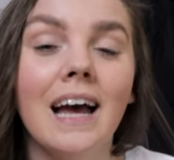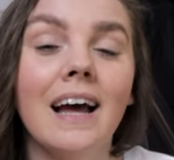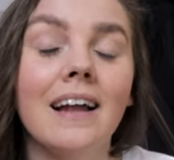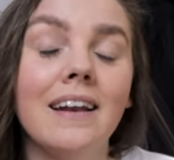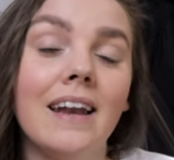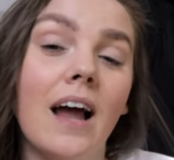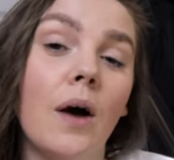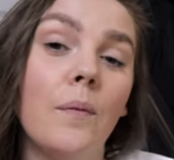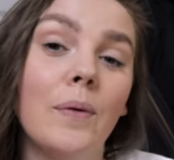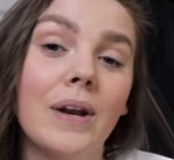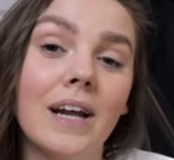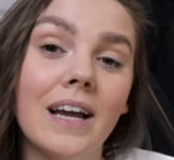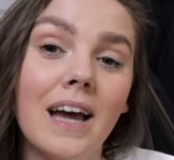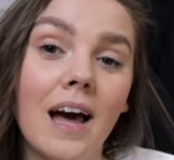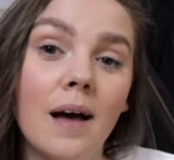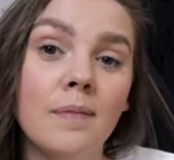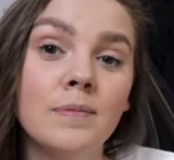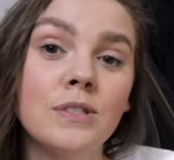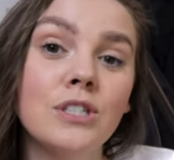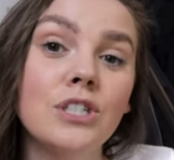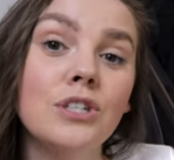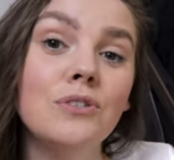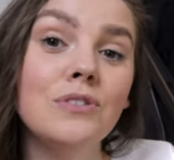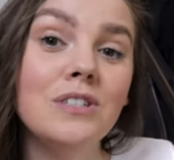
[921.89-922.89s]
Now when it
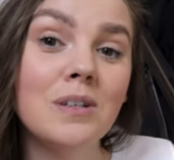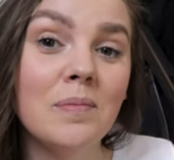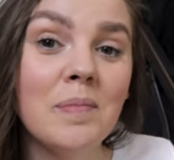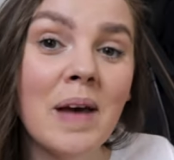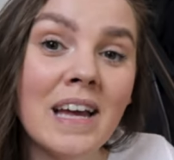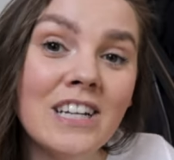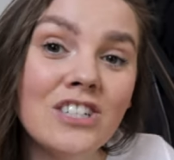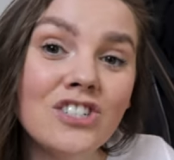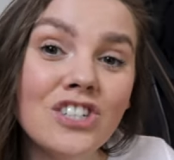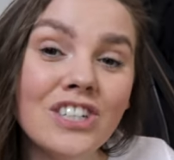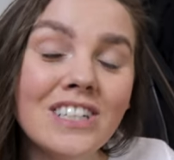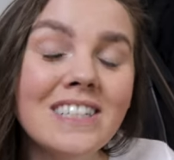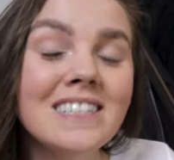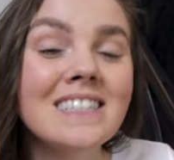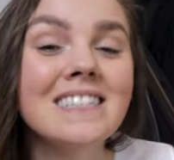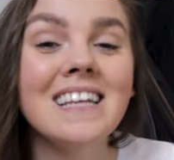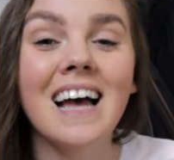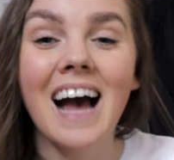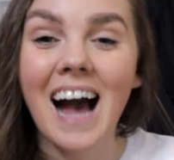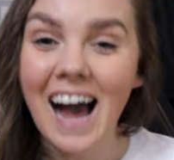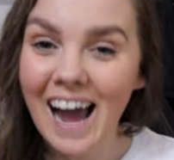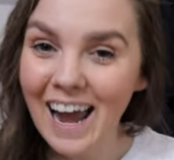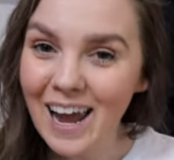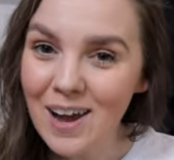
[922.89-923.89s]
comes to dimensions,
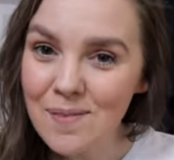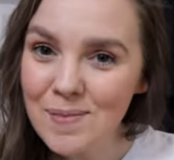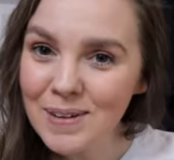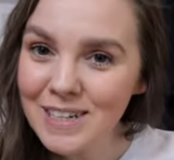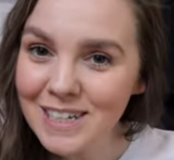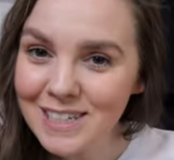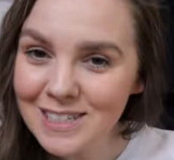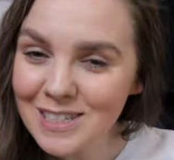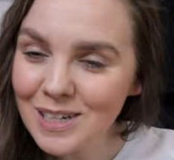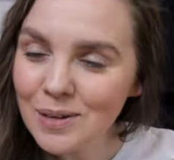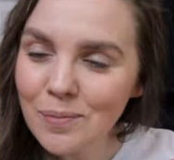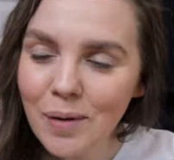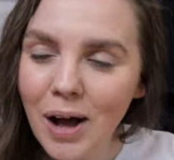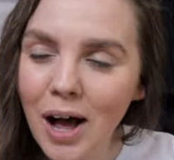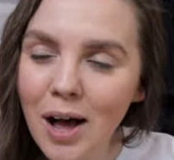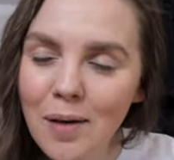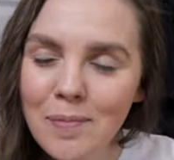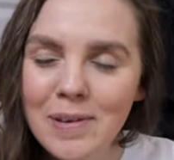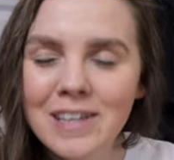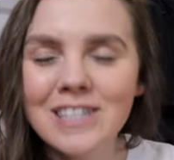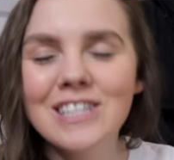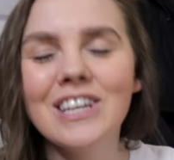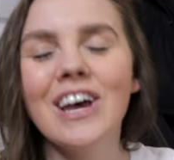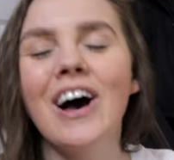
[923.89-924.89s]
I am a Disney mom
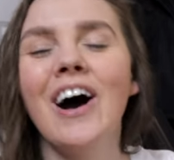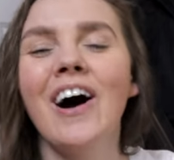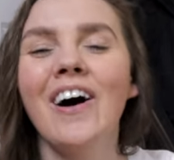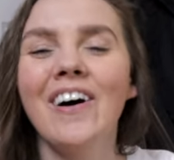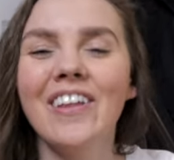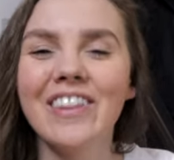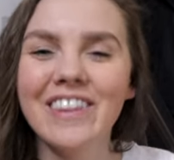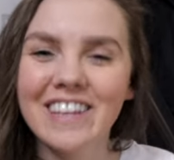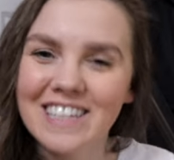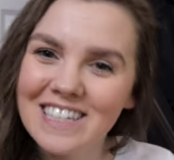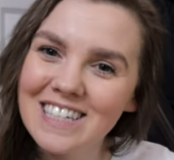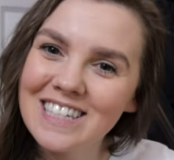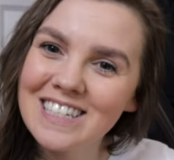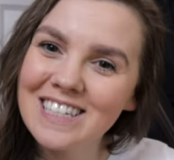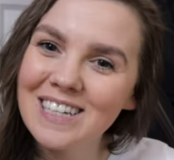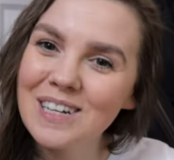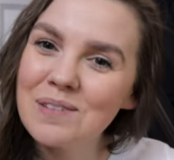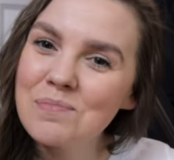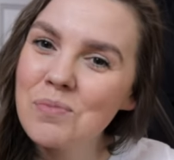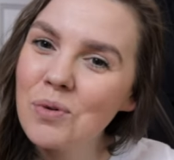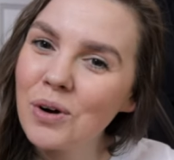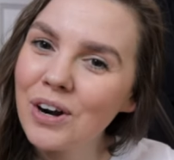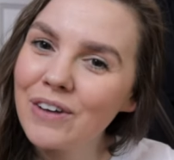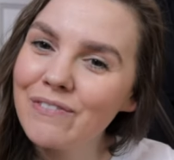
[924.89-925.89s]
and so this is an
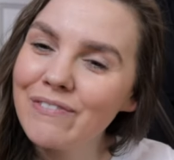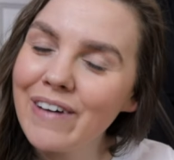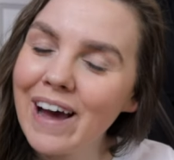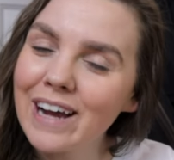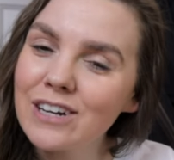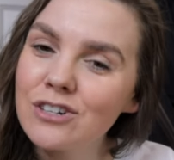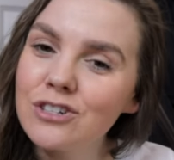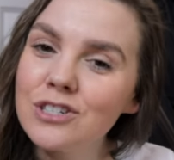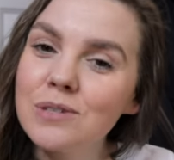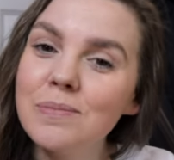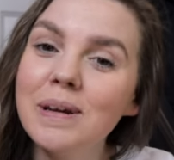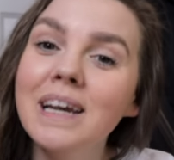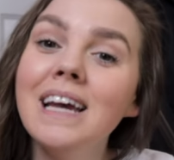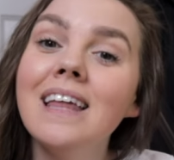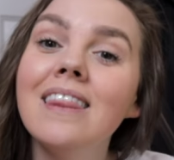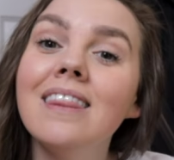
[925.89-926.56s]
important factor to me.